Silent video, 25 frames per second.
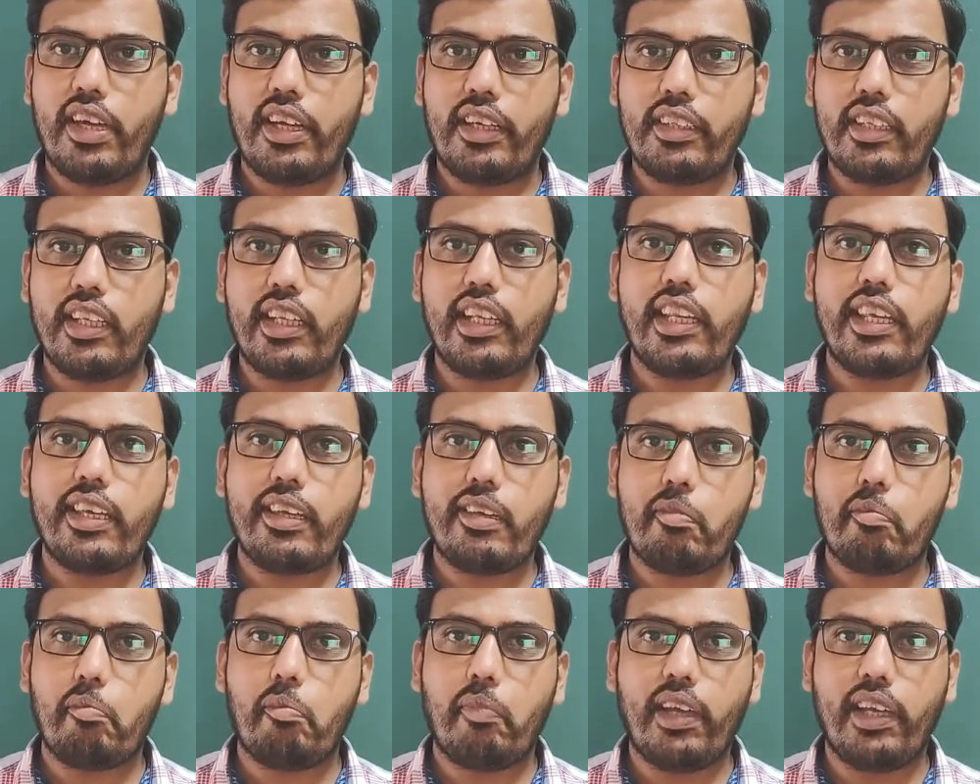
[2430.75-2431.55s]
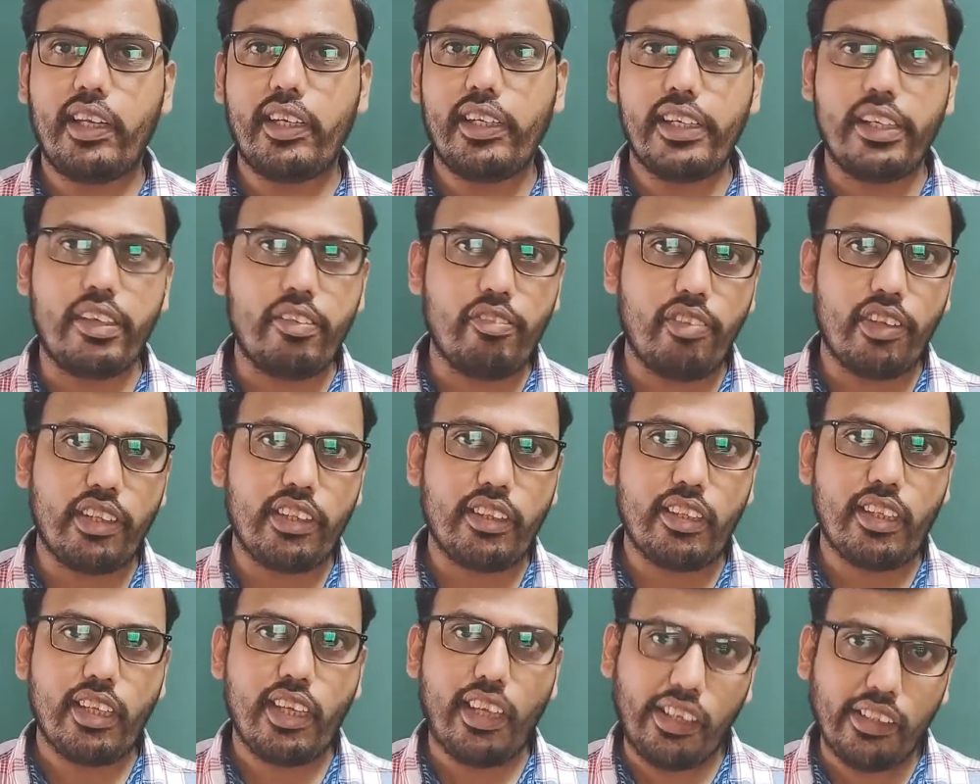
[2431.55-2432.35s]
are dealing mainly
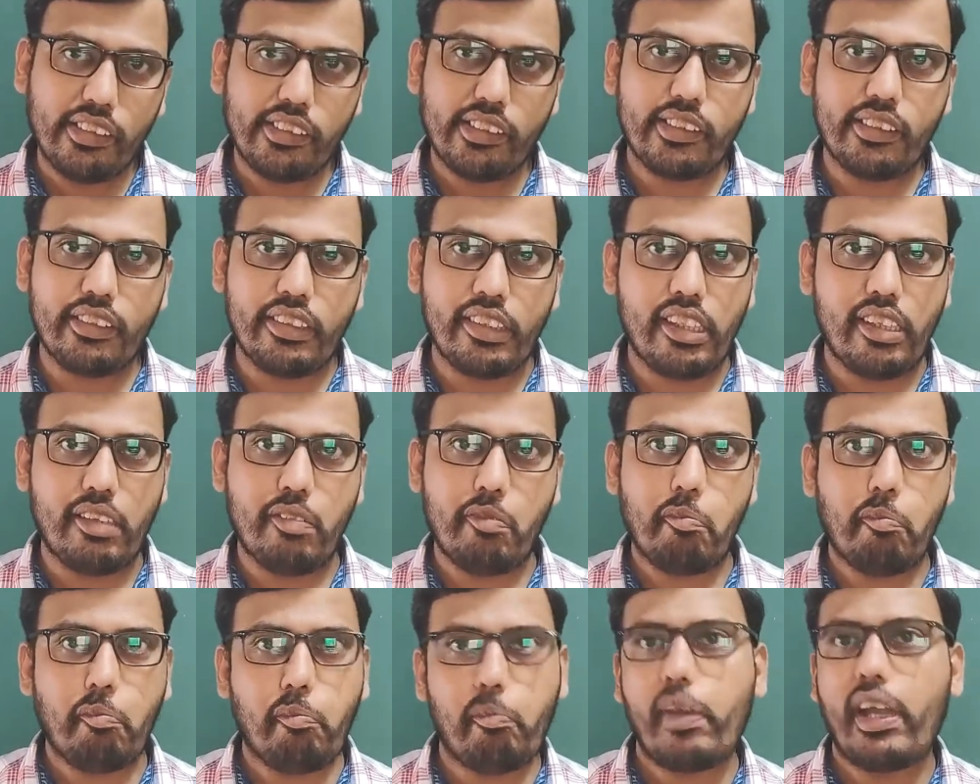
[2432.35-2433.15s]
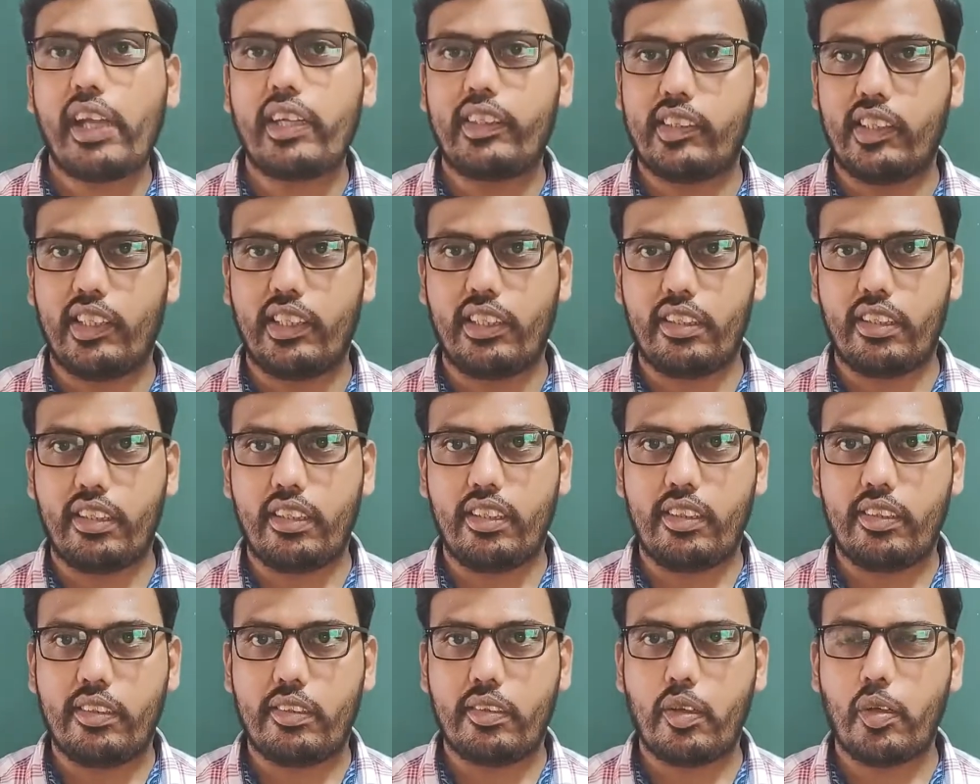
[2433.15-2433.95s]
with is matter.
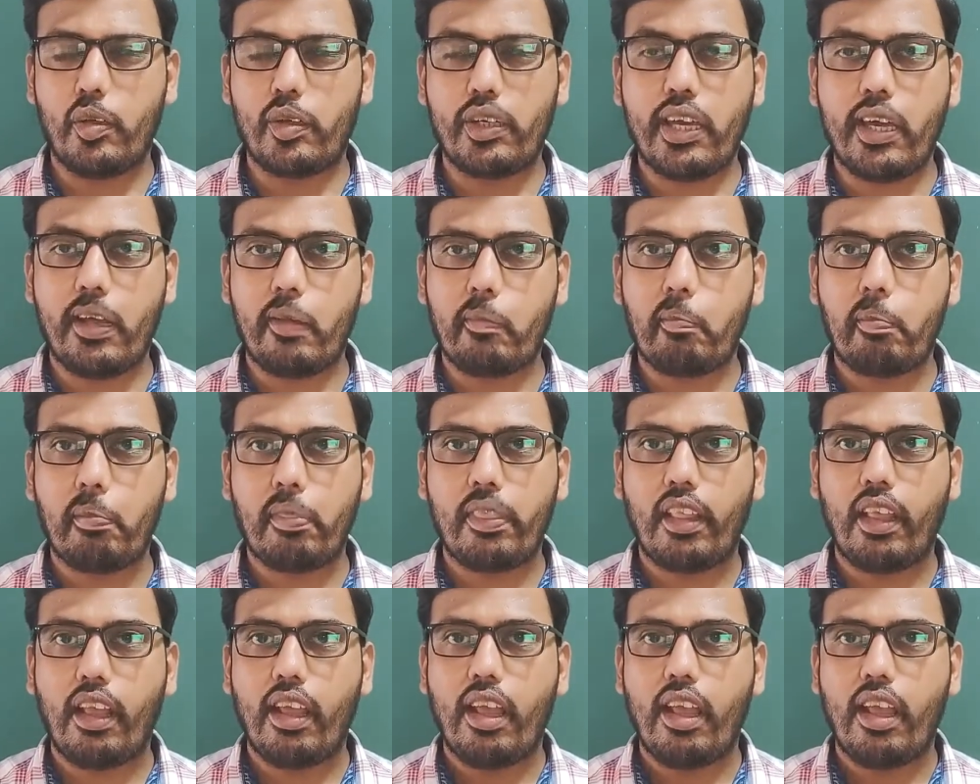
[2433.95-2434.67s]
Okay.